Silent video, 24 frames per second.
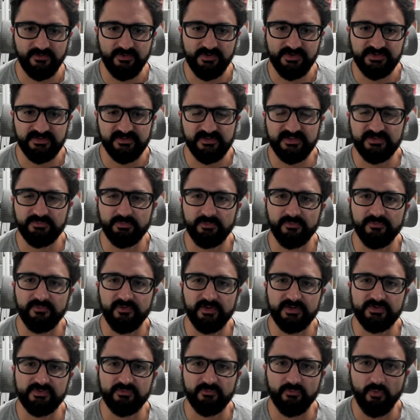first. This will
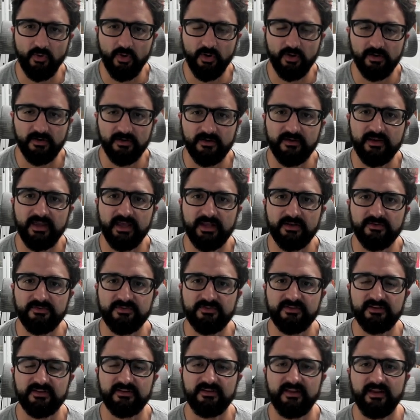fetch raw
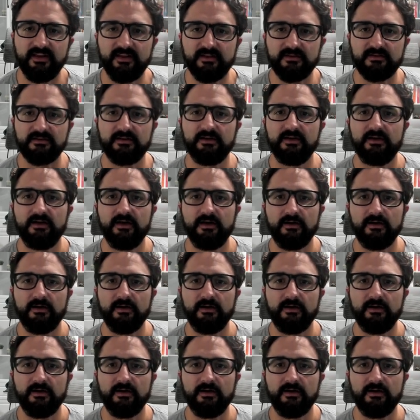candlestick data.